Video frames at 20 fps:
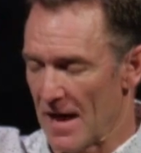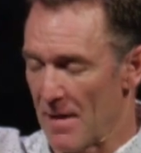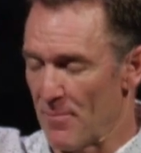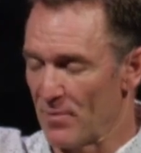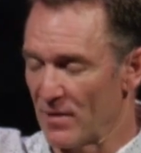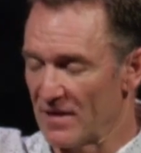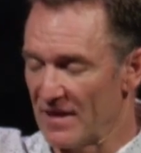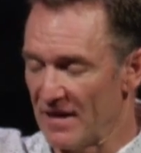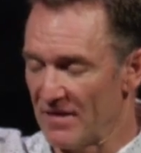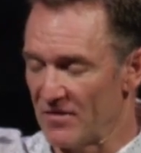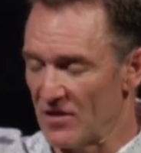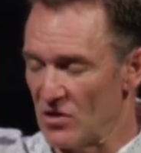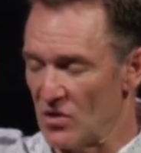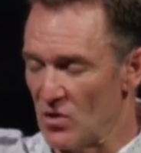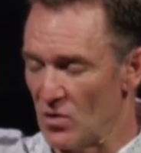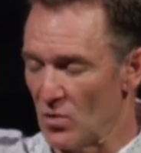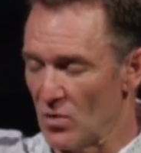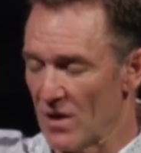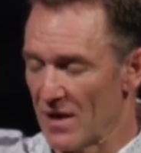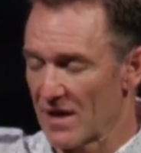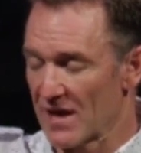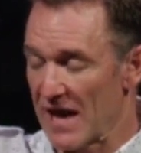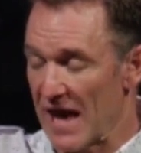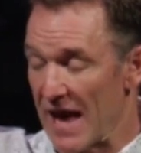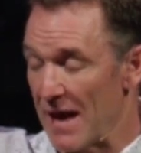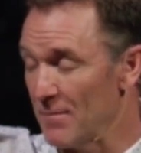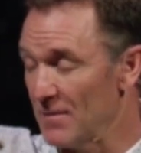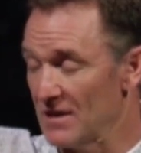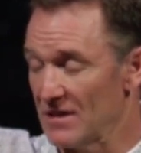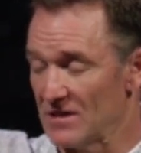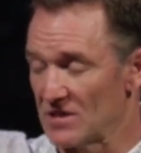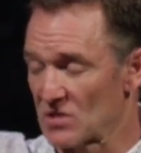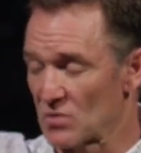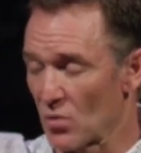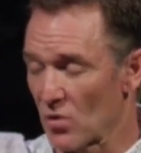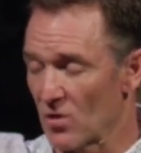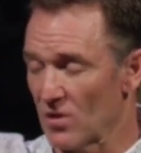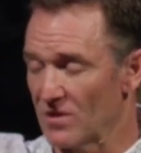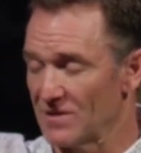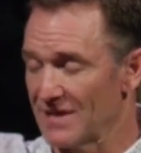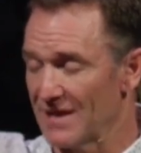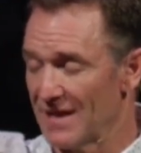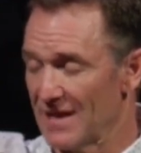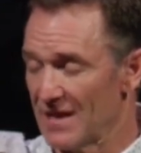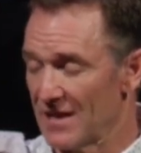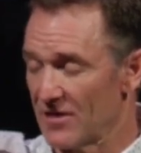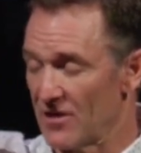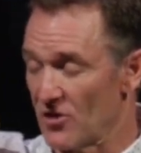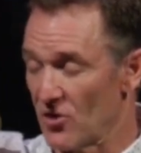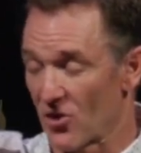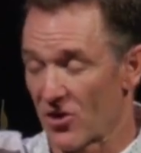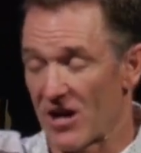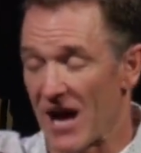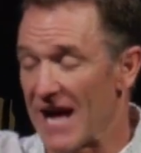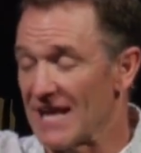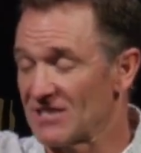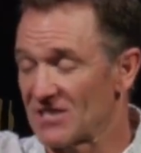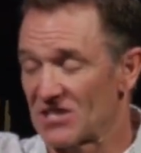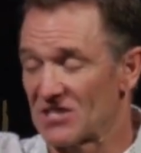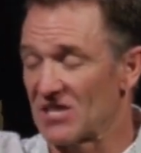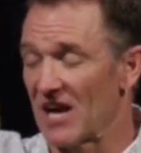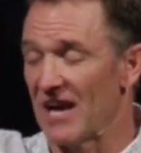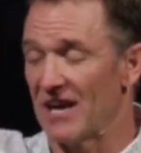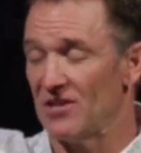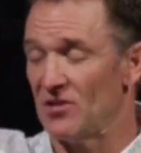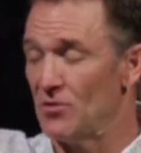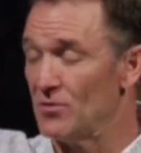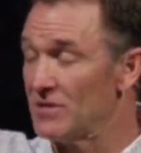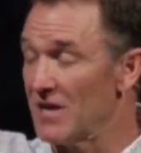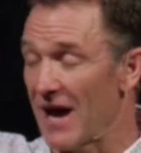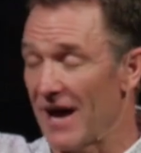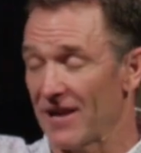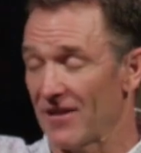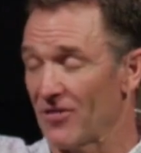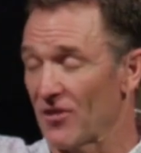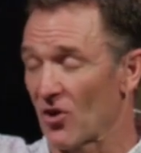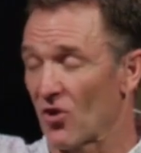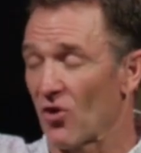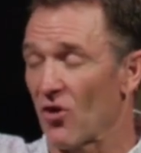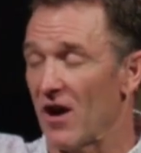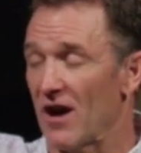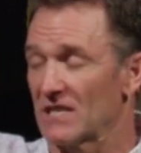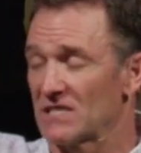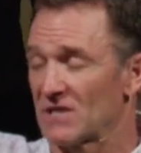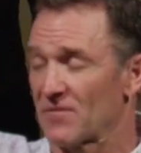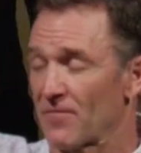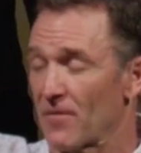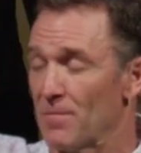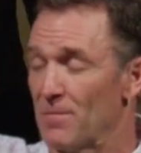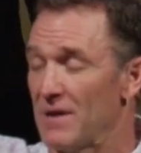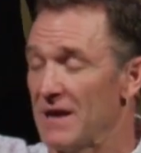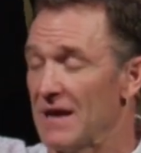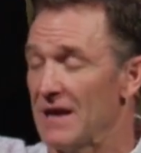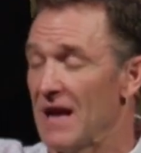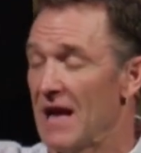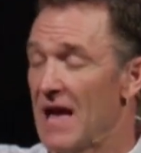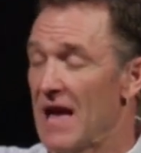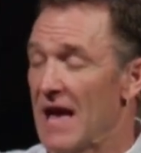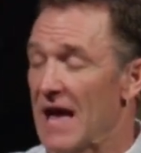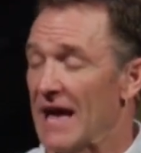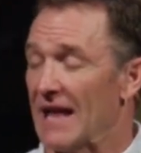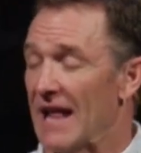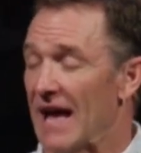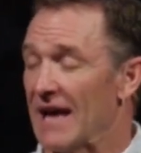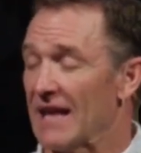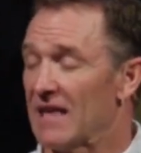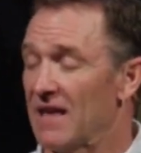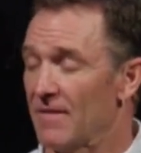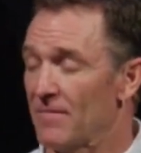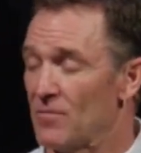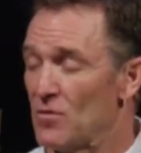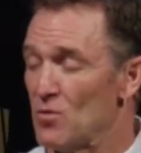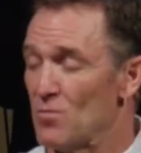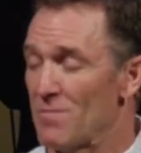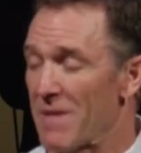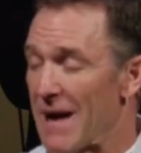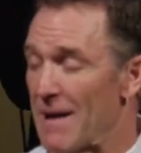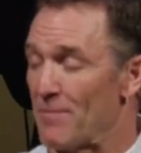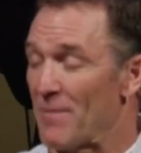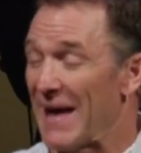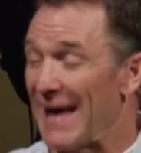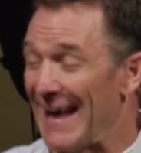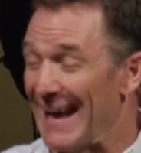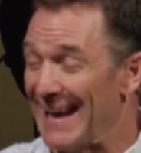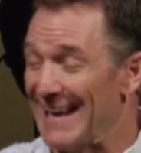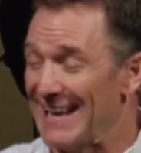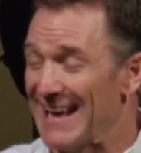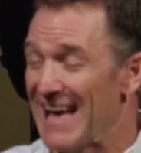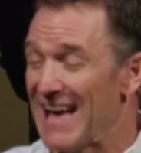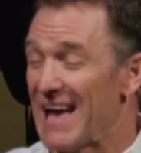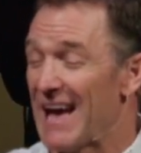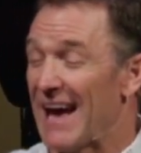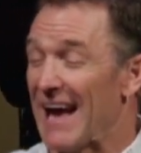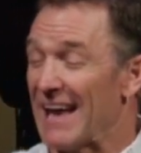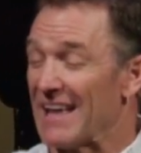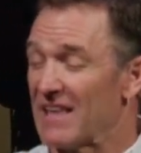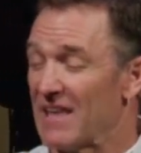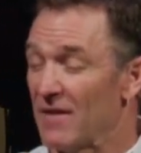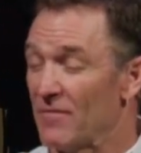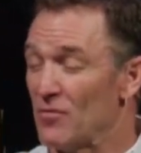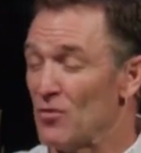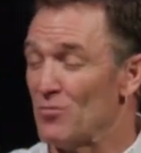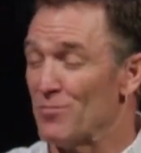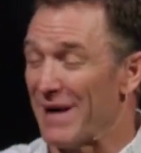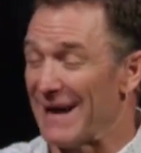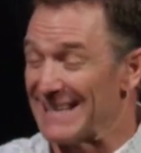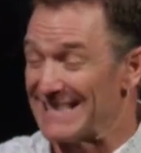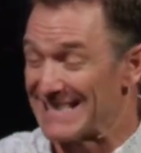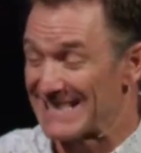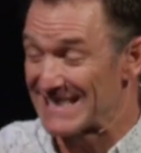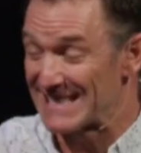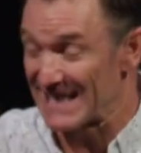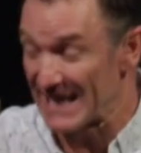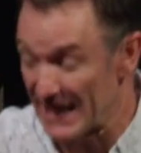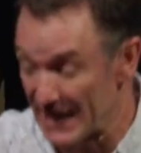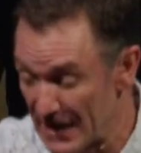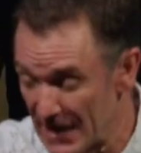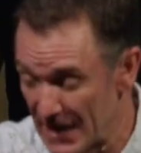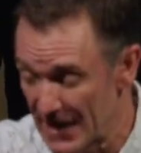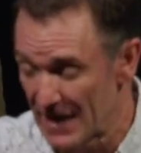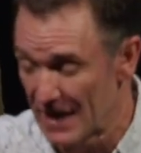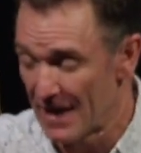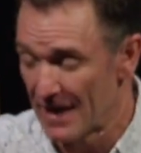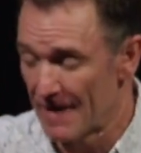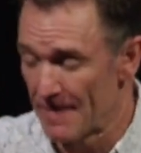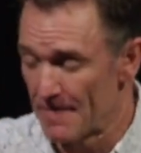I believe that you came into this world, that you're God's son, you died on the cross for me, and I give you my pain, I give you my sin.